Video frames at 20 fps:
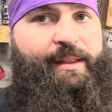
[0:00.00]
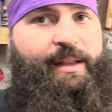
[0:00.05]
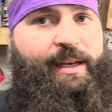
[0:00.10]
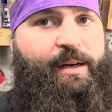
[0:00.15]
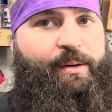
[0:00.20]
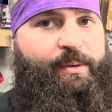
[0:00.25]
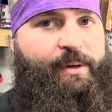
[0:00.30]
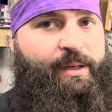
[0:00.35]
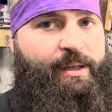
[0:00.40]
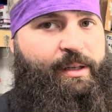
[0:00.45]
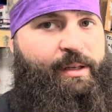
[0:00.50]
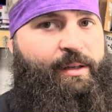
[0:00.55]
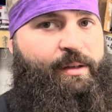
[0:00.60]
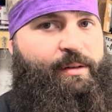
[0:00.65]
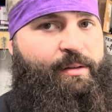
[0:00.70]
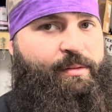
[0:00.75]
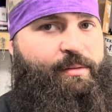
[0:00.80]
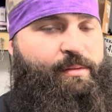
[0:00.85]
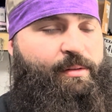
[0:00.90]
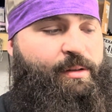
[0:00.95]
That way,
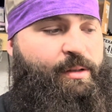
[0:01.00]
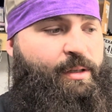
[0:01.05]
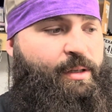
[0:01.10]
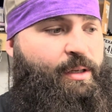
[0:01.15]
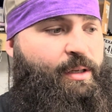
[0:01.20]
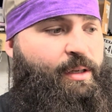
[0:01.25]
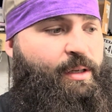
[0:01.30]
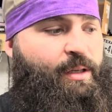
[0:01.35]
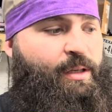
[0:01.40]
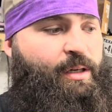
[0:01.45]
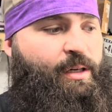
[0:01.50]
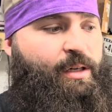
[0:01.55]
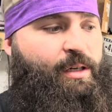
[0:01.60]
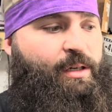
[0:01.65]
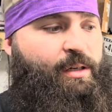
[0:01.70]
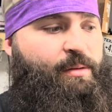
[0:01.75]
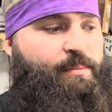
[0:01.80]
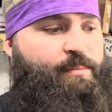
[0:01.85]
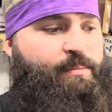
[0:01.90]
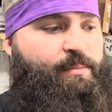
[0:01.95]

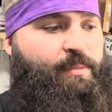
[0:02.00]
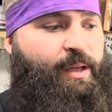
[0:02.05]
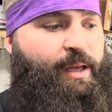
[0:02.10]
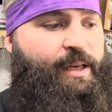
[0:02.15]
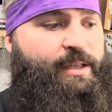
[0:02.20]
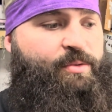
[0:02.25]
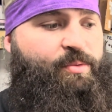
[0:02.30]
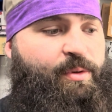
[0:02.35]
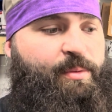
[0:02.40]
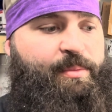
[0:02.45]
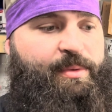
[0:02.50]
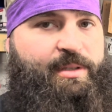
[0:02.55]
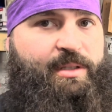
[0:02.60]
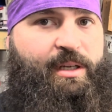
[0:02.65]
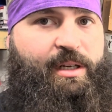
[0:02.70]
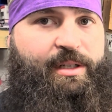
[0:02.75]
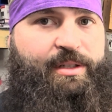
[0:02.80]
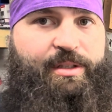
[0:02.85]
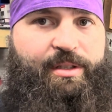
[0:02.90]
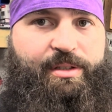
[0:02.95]
um, as
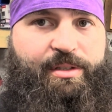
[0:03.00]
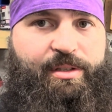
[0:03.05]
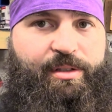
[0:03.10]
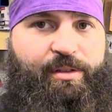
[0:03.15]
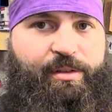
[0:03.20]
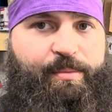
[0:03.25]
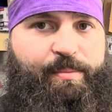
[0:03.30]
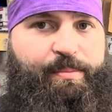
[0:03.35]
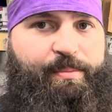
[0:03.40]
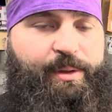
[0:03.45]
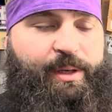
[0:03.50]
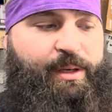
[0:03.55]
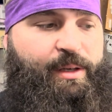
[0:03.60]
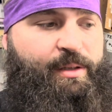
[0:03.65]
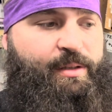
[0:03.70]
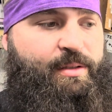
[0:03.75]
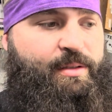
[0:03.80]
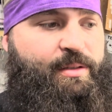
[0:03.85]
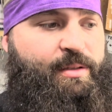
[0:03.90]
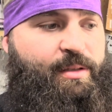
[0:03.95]
massage the tube,
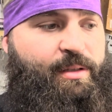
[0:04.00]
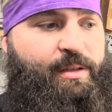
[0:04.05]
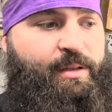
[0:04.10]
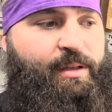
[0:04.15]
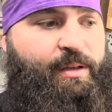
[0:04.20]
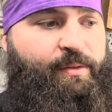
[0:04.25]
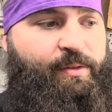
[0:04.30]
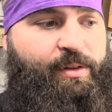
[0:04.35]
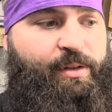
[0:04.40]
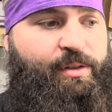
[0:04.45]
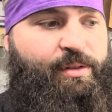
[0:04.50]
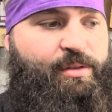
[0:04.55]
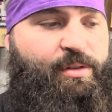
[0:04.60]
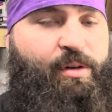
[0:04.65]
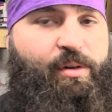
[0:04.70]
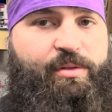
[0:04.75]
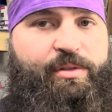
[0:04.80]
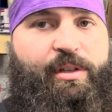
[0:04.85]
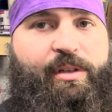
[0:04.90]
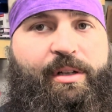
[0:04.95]
because even though you use a
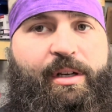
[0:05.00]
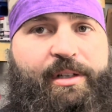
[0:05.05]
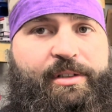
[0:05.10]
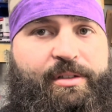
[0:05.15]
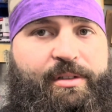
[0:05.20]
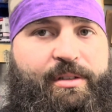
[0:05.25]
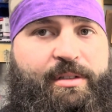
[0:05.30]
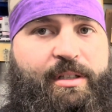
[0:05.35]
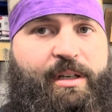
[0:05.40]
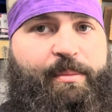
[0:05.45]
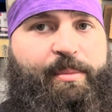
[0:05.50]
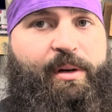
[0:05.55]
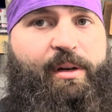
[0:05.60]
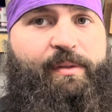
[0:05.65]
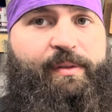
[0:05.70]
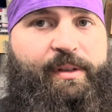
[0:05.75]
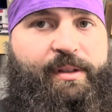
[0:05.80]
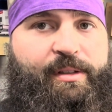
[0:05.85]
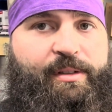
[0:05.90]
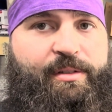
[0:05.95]
hole saw notcher, it's not
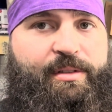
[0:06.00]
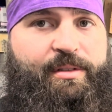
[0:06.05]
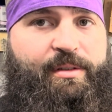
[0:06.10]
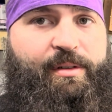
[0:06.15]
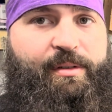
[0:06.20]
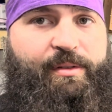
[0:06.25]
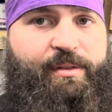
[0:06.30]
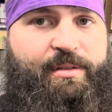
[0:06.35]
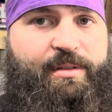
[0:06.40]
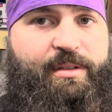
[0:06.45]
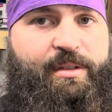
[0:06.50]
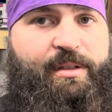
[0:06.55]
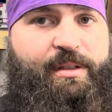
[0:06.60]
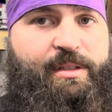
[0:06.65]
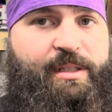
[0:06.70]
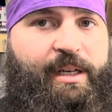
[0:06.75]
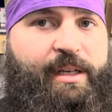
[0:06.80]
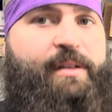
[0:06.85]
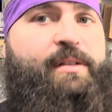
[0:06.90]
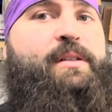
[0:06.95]
perfect. You still use the
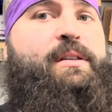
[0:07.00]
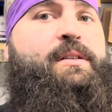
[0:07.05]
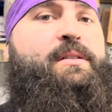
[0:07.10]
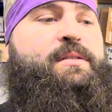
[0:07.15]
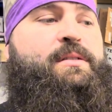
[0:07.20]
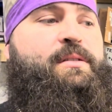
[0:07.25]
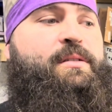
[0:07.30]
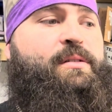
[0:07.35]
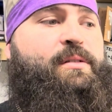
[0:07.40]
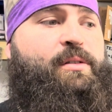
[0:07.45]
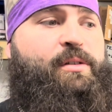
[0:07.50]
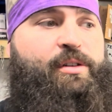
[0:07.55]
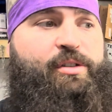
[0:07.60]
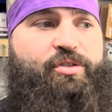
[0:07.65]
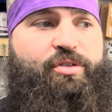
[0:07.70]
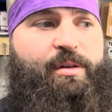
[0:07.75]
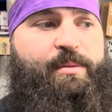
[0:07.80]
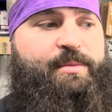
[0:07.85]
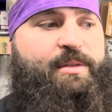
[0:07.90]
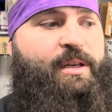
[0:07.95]
tiger disc to, or a
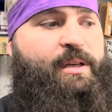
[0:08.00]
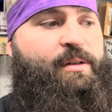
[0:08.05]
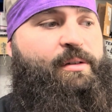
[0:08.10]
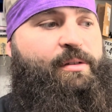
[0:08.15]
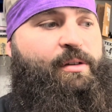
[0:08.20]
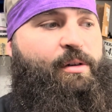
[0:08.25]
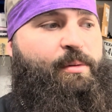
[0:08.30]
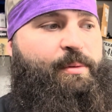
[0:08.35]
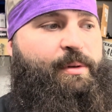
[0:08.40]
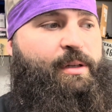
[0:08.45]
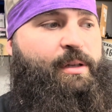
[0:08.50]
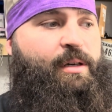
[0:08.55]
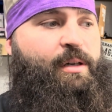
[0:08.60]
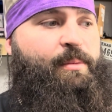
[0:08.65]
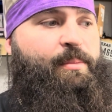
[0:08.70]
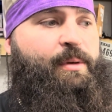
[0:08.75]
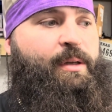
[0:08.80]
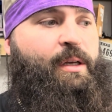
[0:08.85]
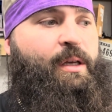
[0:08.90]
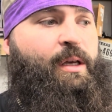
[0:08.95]
drum sander to open it
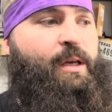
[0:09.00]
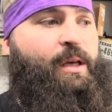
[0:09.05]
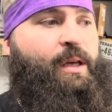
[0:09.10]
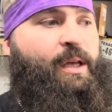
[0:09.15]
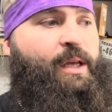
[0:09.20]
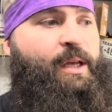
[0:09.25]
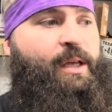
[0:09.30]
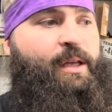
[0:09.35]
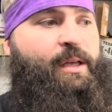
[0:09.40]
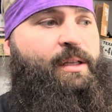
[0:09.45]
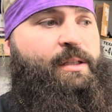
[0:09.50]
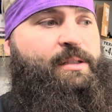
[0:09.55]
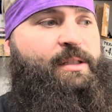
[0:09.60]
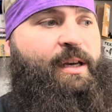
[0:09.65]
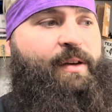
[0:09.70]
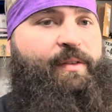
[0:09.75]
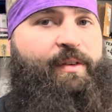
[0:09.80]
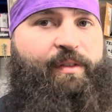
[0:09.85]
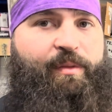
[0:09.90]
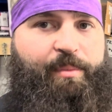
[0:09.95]
up to
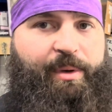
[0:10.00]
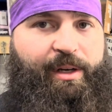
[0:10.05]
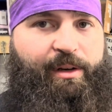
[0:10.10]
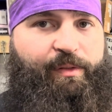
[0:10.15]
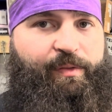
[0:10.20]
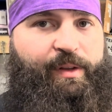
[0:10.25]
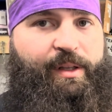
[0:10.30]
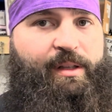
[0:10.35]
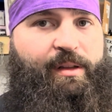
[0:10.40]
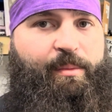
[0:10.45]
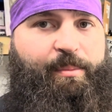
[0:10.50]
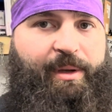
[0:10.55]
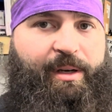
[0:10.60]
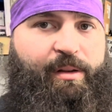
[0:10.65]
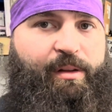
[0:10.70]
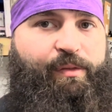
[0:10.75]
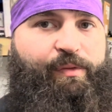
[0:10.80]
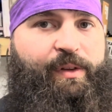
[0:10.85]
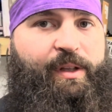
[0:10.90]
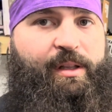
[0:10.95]
have even better fit. The
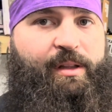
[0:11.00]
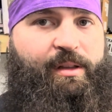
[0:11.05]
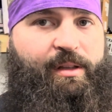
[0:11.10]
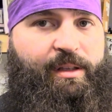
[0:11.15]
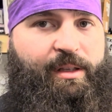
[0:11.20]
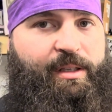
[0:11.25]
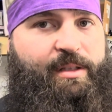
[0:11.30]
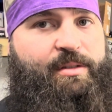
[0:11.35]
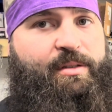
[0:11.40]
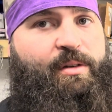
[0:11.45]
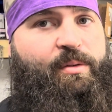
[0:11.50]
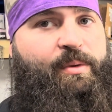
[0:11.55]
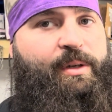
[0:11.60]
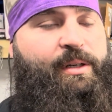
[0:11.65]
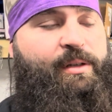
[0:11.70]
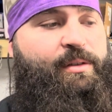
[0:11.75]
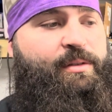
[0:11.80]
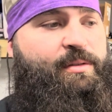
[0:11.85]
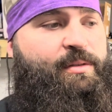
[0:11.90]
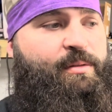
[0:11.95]
better the fit, easier it
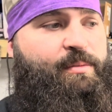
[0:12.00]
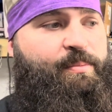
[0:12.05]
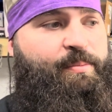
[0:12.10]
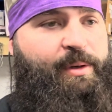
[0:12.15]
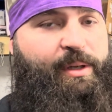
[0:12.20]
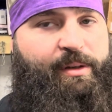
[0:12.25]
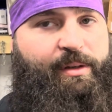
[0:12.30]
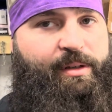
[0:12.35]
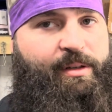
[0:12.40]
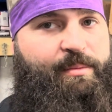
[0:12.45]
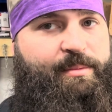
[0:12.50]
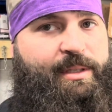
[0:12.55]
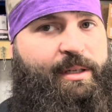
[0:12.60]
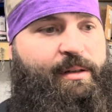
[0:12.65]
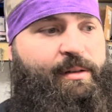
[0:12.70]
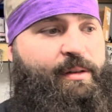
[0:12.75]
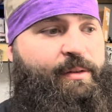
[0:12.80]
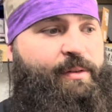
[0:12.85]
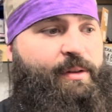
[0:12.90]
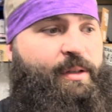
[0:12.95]
welds, better it comes
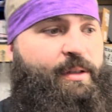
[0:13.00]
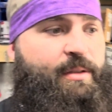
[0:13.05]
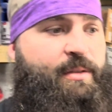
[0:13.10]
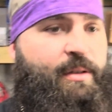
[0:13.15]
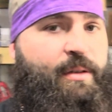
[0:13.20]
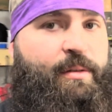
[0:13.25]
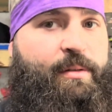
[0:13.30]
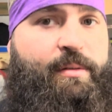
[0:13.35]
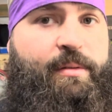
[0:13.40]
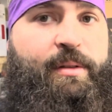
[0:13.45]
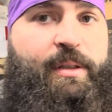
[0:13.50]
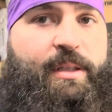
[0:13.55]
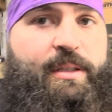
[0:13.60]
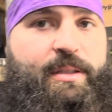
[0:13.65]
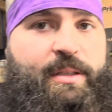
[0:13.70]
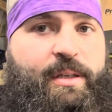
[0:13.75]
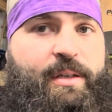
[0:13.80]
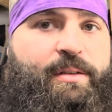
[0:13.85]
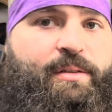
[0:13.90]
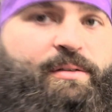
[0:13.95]
out, everything. So that's
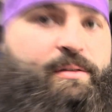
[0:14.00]
that.